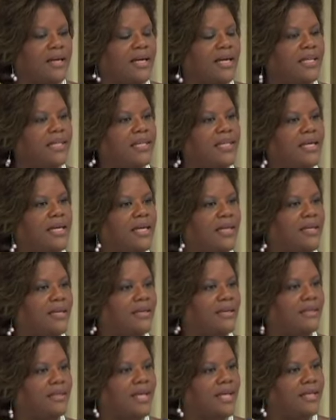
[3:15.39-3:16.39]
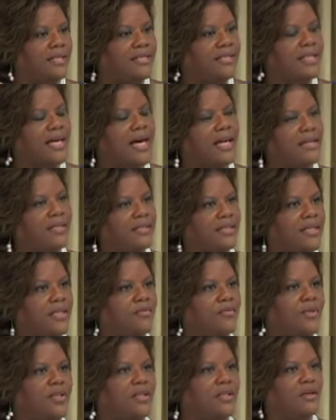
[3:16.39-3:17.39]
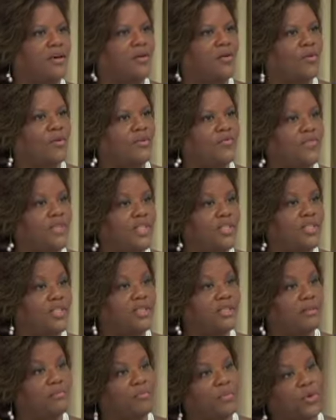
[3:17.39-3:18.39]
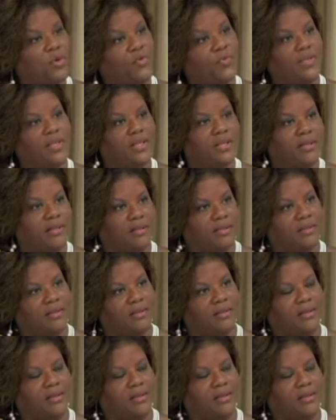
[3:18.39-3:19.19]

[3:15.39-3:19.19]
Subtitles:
And then they decided to get rid of the whole division, move it into